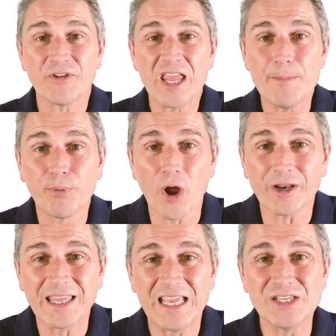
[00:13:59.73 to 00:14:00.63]
and He
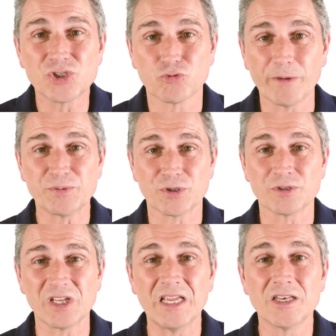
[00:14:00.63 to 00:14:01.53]
brought key
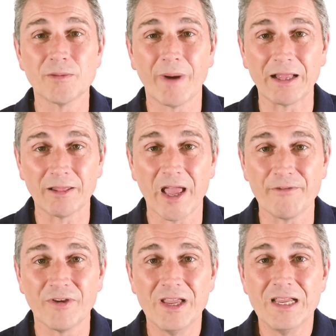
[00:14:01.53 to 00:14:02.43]
scriptures into my
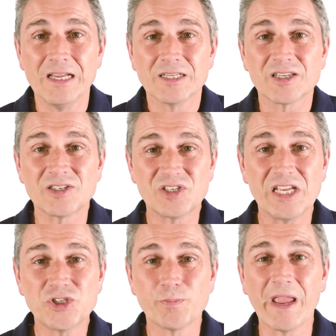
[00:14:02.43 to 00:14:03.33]
life to
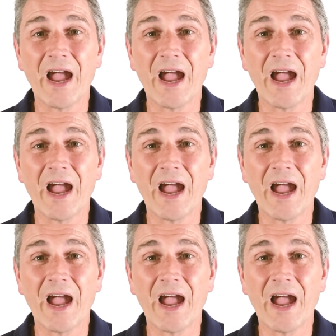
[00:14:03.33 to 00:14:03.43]
teach me